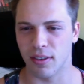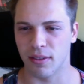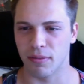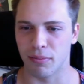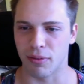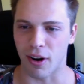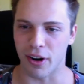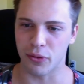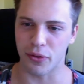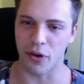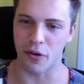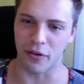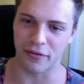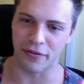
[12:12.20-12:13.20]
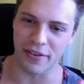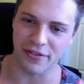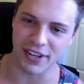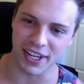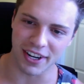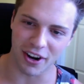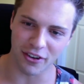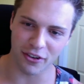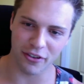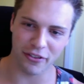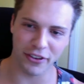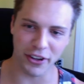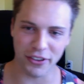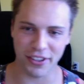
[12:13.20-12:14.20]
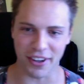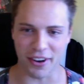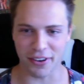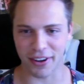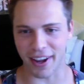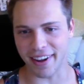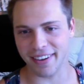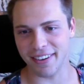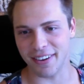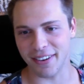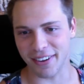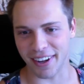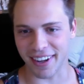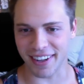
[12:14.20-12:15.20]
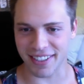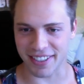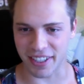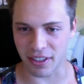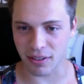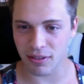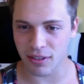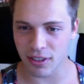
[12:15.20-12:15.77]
Product with over 1,500 reviews? Okay, I see you.